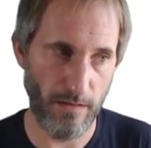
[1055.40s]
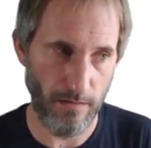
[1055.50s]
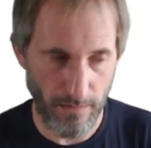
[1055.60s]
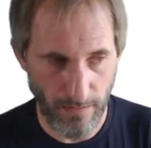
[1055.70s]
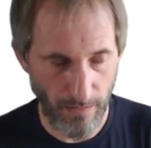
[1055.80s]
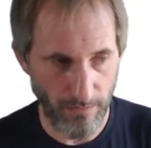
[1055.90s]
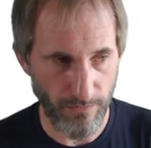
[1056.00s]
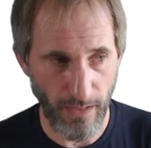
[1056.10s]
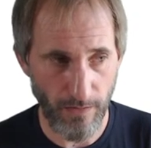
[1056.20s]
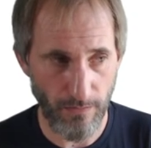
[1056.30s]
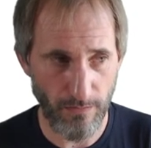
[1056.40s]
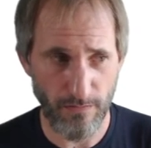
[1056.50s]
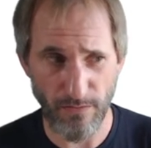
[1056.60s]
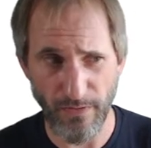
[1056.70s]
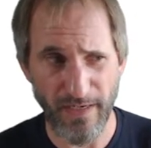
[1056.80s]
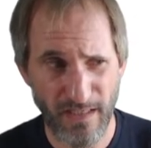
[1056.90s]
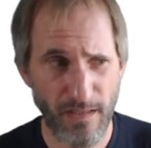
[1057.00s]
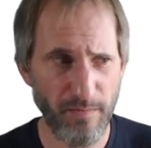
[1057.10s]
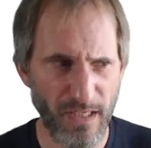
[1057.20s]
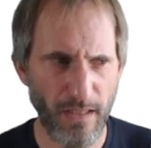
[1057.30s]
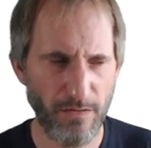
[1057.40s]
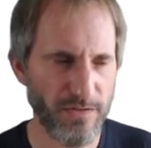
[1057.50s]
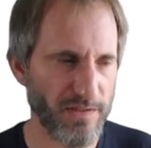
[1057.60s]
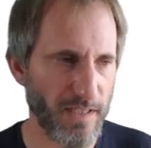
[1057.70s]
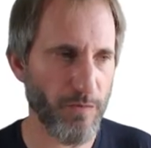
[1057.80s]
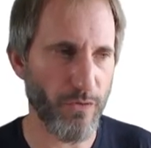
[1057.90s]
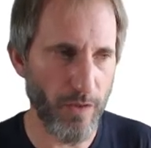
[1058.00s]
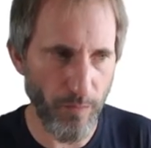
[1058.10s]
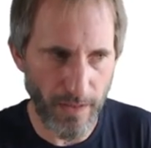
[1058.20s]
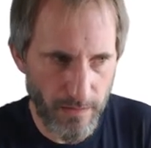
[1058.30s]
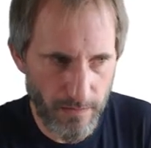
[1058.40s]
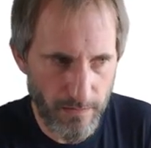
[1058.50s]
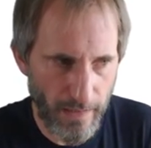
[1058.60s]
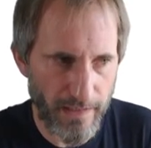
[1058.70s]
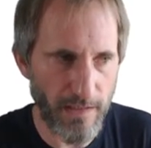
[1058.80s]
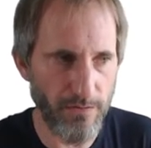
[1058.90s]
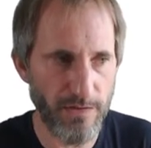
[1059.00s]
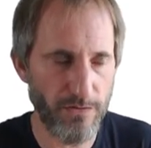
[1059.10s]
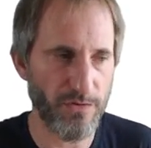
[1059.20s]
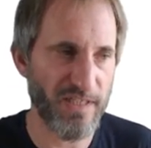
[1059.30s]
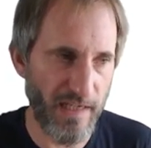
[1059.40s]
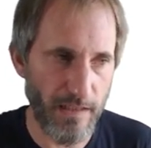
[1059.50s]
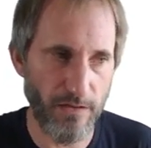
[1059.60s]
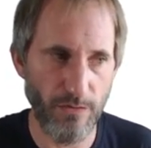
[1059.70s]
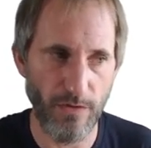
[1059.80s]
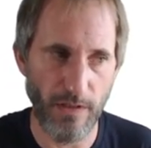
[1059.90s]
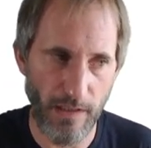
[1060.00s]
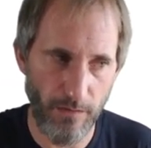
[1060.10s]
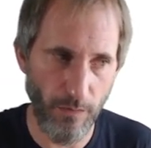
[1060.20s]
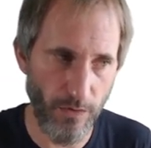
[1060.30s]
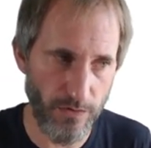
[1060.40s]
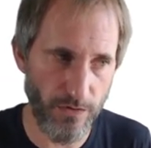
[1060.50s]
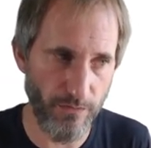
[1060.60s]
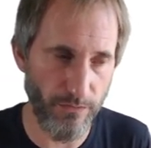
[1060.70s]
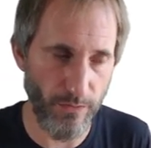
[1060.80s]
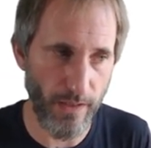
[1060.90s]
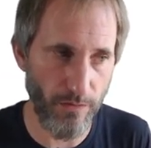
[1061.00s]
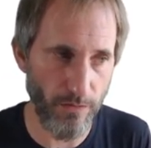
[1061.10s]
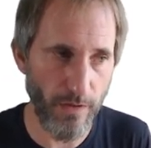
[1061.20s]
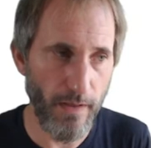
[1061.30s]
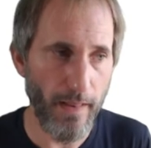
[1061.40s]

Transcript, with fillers: another CRI-O, or I didn't, but I used the same CRI-O, but the idea is to take it to another version of CRI-O